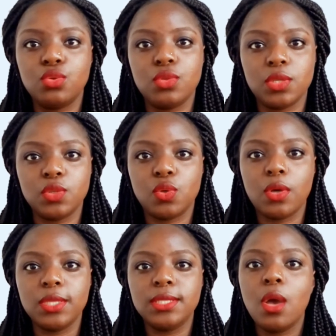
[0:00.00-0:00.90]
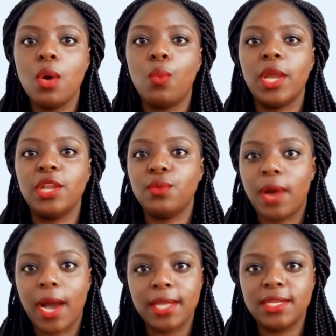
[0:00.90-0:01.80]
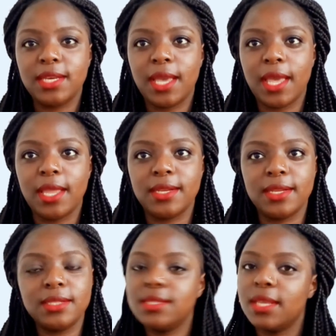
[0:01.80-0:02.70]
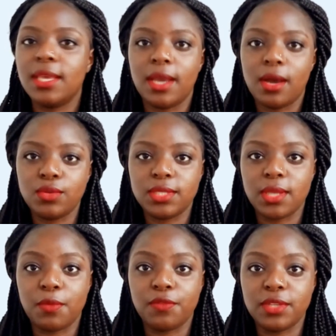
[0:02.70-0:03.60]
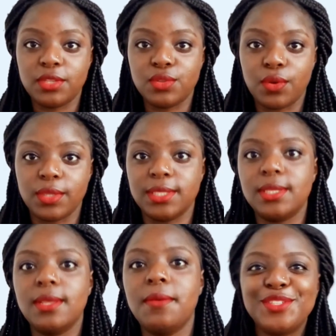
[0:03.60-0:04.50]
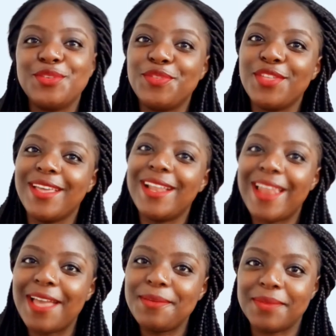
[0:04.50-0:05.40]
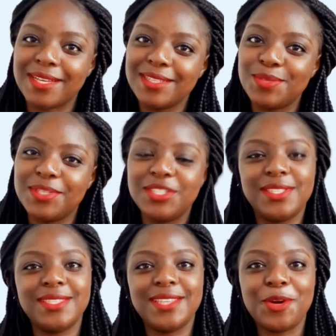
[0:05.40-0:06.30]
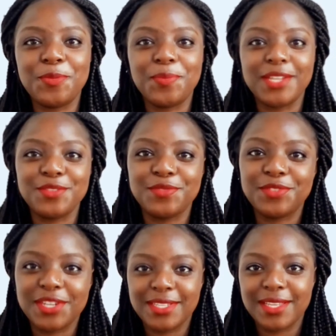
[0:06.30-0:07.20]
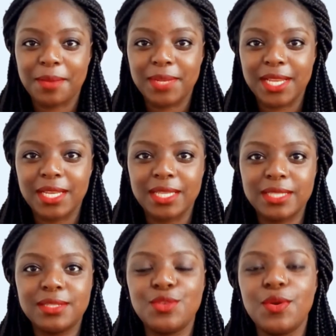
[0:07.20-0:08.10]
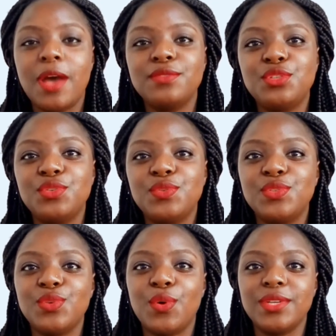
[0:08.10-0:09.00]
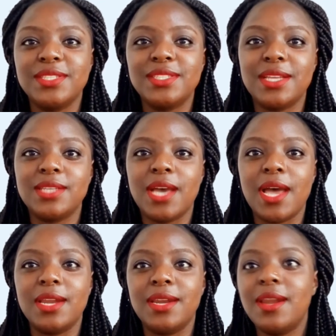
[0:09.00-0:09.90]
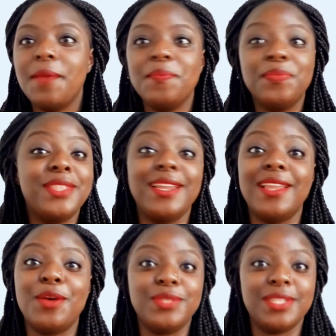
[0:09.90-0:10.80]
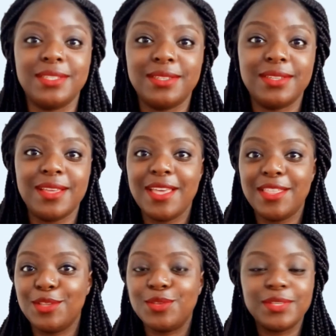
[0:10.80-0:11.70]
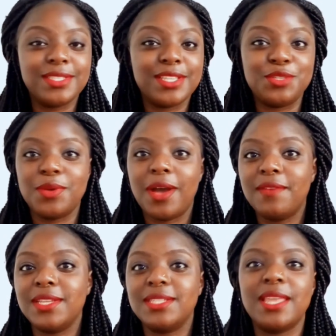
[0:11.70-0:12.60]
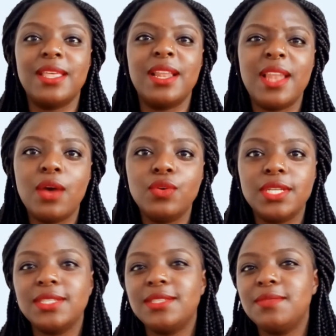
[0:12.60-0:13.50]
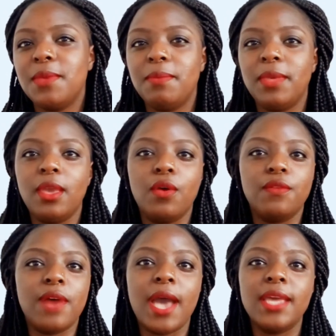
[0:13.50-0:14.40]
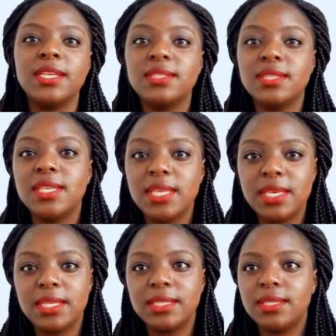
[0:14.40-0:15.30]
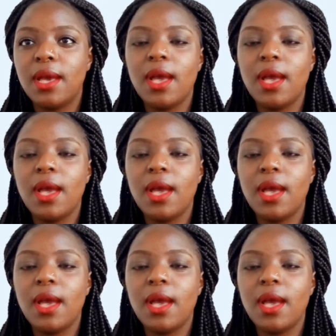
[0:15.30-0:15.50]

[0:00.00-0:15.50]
to the songs while you're adding and taking out some of these songs. So for the climax, which is the second part of creating a playlist, you have to choose songs that are the loudest. The songs that you have that are the loudest, maybe of highest keys.